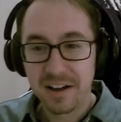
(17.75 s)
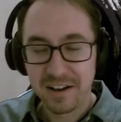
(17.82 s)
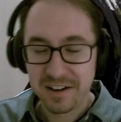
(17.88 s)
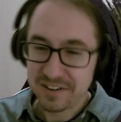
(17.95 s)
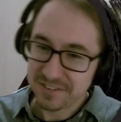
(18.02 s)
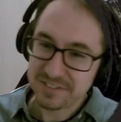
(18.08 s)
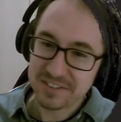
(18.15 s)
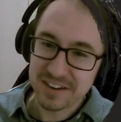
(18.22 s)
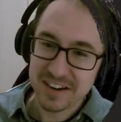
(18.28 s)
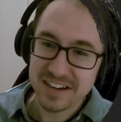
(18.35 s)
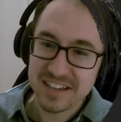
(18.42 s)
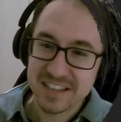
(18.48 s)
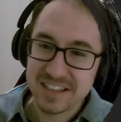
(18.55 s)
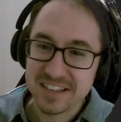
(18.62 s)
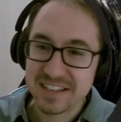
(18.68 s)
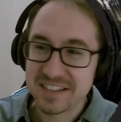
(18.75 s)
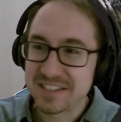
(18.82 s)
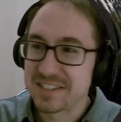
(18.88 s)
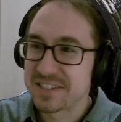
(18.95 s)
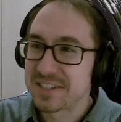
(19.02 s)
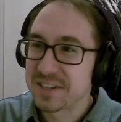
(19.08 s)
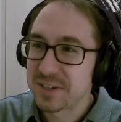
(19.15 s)
Alrighty,
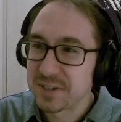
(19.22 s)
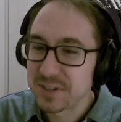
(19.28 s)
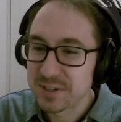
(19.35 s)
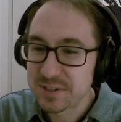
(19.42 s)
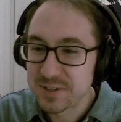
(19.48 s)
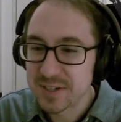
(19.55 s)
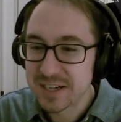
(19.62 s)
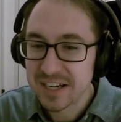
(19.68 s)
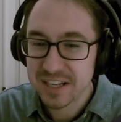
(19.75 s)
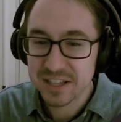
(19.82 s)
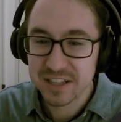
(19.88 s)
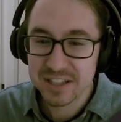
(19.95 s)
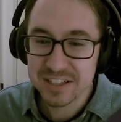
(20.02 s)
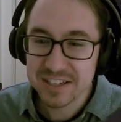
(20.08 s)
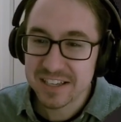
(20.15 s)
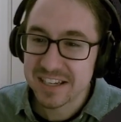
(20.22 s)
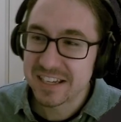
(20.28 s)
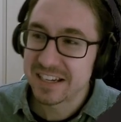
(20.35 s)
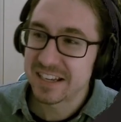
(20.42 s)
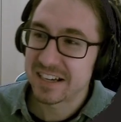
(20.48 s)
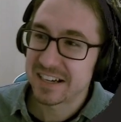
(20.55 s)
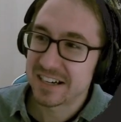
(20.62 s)
so
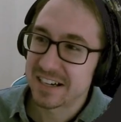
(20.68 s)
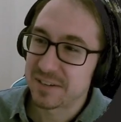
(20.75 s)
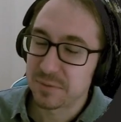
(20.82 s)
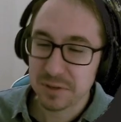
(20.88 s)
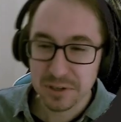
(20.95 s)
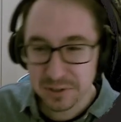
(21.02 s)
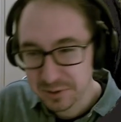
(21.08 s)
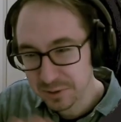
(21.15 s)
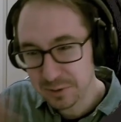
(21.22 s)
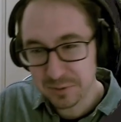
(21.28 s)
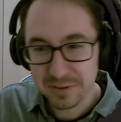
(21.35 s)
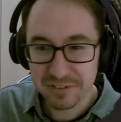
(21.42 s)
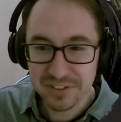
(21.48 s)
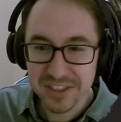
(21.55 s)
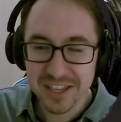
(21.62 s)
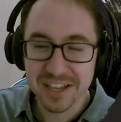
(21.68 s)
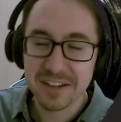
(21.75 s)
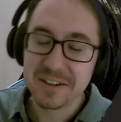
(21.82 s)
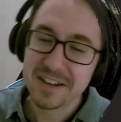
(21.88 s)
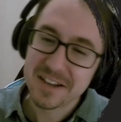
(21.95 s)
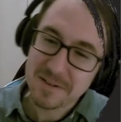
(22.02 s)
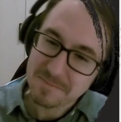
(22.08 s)
we're gonna go through everything.
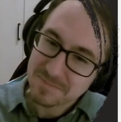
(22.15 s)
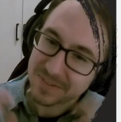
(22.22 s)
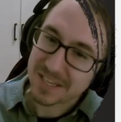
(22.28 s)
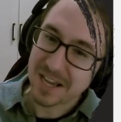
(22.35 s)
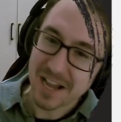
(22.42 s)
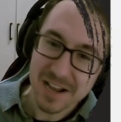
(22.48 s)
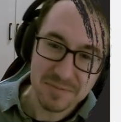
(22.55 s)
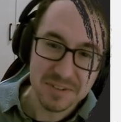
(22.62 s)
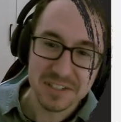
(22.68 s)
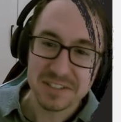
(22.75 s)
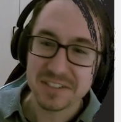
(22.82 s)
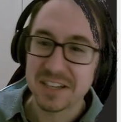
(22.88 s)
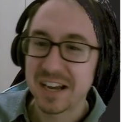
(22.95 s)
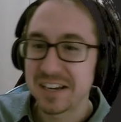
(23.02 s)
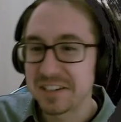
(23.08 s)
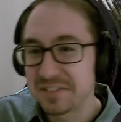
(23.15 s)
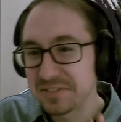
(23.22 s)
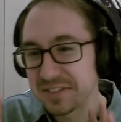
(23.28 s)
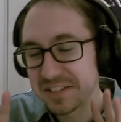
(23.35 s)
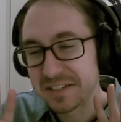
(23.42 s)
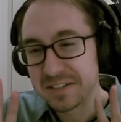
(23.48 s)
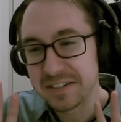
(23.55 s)
I'm gonna kind of
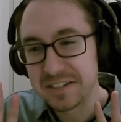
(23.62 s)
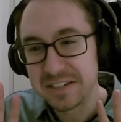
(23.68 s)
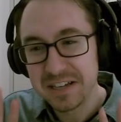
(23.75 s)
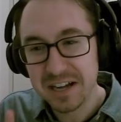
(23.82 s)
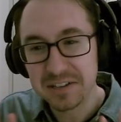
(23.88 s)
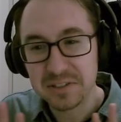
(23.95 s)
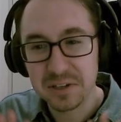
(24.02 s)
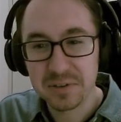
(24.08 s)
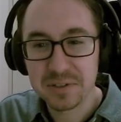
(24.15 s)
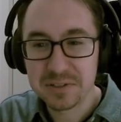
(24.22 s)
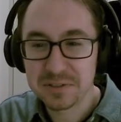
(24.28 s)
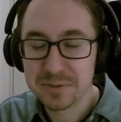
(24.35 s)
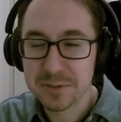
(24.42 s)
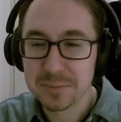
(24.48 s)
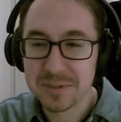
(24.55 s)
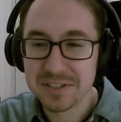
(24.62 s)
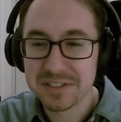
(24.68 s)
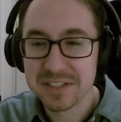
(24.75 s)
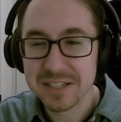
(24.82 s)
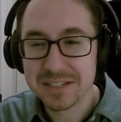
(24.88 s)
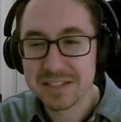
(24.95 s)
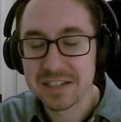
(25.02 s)
not go into as much
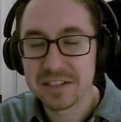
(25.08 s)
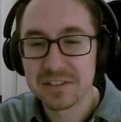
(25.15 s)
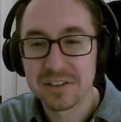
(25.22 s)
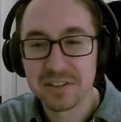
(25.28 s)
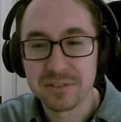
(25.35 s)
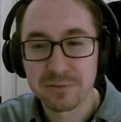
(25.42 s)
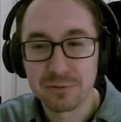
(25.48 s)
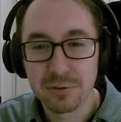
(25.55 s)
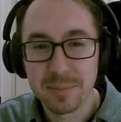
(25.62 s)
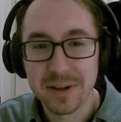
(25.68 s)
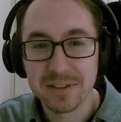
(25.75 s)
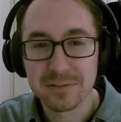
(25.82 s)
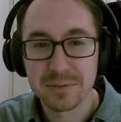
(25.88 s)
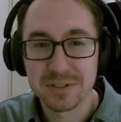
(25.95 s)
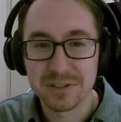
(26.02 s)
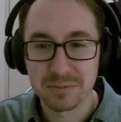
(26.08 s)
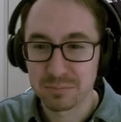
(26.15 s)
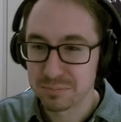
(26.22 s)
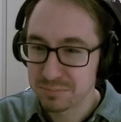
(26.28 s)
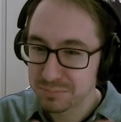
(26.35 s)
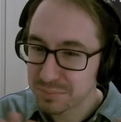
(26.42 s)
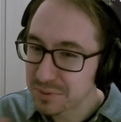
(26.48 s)
detail on the formats, which are
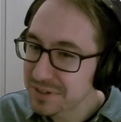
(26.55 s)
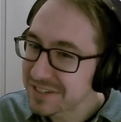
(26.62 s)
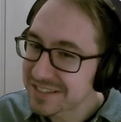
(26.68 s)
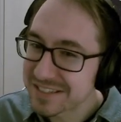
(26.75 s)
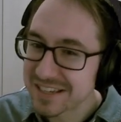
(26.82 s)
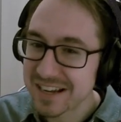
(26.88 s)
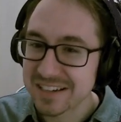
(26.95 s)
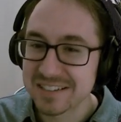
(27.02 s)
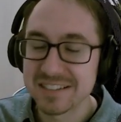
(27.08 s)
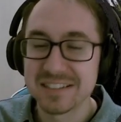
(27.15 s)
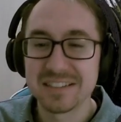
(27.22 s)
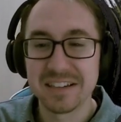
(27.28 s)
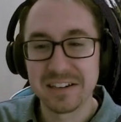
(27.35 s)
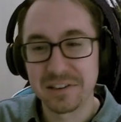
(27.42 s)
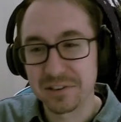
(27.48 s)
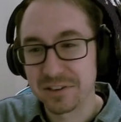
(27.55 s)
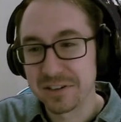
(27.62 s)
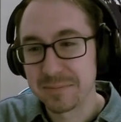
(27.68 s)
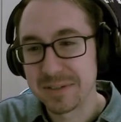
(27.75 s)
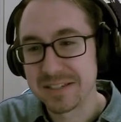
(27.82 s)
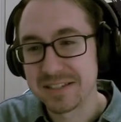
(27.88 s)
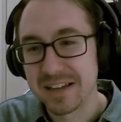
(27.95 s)
pretty stagnant and are gonna
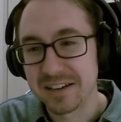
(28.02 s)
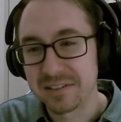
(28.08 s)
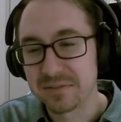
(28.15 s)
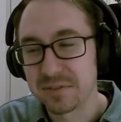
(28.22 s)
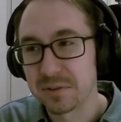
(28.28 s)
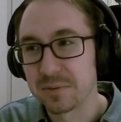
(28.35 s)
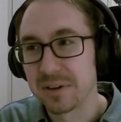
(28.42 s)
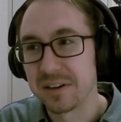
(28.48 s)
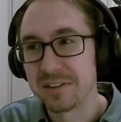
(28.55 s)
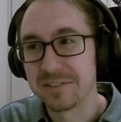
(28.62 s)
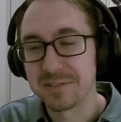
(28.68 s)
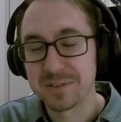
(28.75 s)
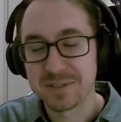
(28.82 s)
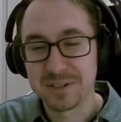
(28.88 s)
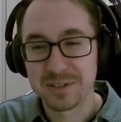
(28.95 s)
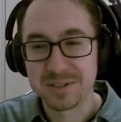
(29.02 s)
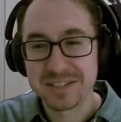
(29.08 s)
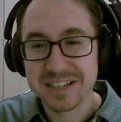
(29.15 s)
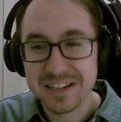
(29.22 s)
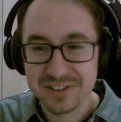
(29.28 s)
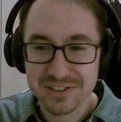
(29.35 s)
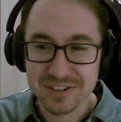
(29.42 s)
be stagnant for a while. So
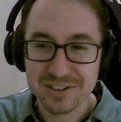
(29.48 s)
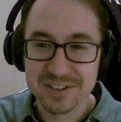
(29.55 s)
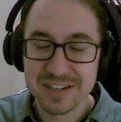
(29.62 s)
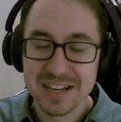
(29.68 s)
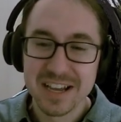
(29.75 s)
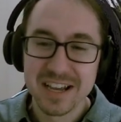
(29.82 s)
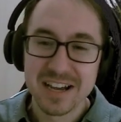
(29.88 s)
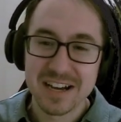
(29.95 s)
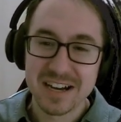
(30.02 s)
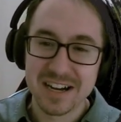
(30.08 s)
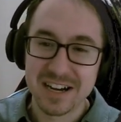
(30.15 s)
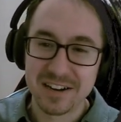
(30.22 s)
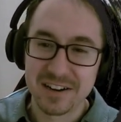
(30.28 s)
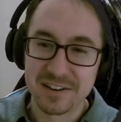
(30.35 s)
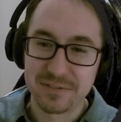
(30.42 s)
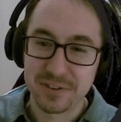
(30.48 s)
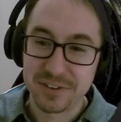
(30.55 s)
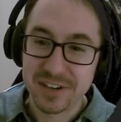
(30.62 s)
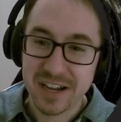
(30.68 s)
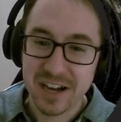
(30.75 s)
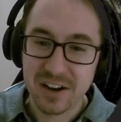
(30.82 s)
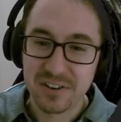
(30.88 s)
standard, for
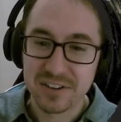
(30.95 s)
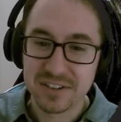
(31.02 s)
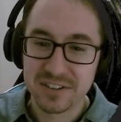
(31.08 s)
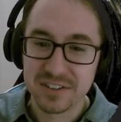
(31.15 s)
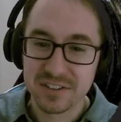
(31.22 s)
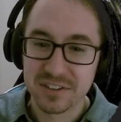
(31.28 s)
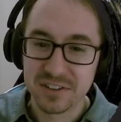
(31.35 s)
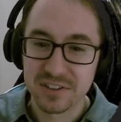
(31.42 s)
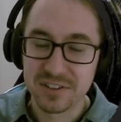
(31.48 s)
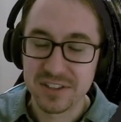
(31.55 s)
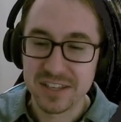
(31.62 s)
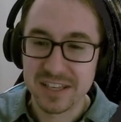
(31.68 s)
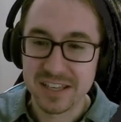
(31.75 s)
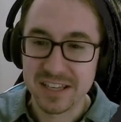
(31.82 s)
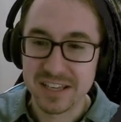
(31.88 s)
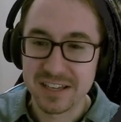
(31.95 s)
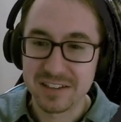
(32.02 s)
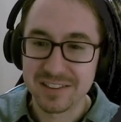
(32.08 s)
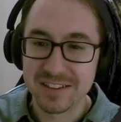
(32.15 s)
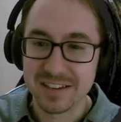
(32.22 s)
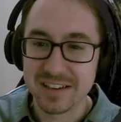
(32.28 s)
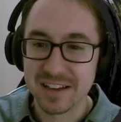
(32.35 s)
now until the
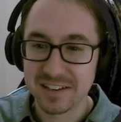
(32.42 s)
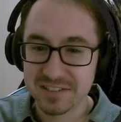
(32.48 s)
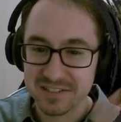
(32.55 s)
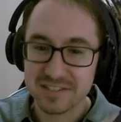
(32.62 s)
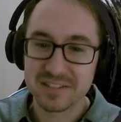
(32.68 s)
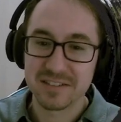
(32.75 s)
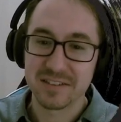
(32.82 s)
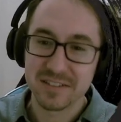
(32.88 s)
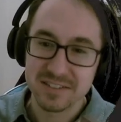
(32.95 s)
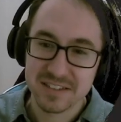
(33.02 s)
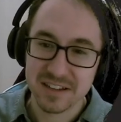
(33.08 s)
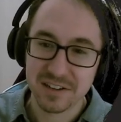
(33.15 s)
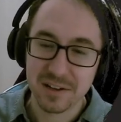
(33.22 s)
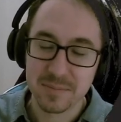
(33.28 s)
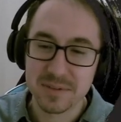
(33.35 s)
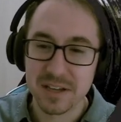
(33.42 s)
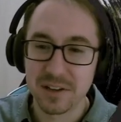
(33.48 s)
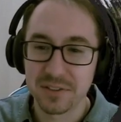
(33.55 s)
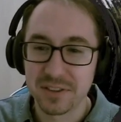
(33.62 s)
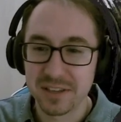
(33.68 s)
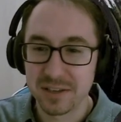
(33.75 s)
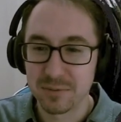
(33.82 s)
next that comes out,
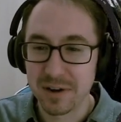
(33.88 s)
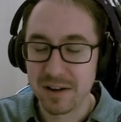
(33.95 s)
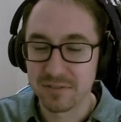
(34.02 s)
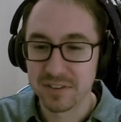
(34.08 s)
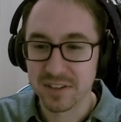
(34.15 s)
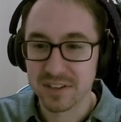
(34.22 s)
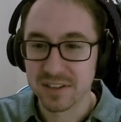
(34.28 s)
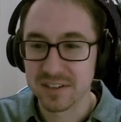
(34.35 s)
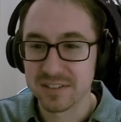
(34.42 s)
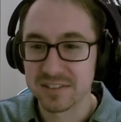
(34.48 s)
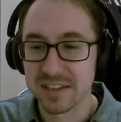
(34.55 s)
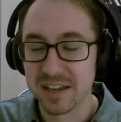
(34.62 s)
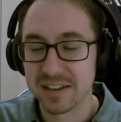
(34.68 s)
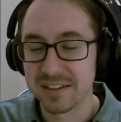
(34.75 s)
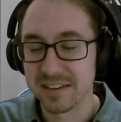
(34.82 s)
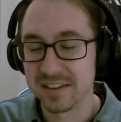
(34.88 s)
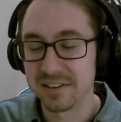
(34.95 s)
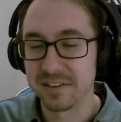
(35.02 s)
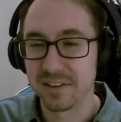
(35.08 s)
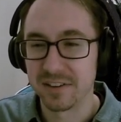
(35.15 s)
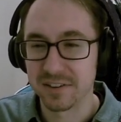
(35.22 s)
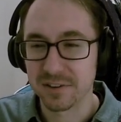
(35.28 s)
the Ravnica set in
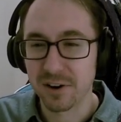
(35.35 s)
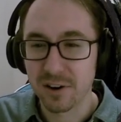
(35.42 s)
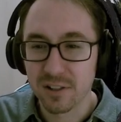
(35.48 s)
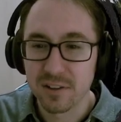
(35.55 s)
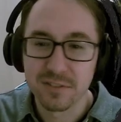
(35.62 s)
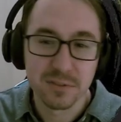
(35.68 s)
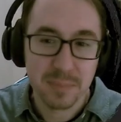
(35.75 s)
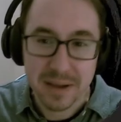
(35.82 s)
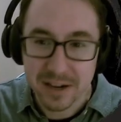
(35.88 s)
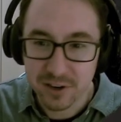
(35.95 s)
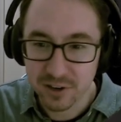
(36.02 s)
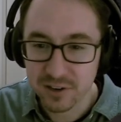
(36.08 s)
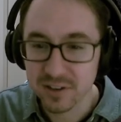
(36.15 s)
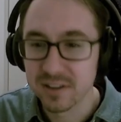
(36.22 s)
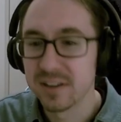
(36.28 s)
the Karlov's Banner.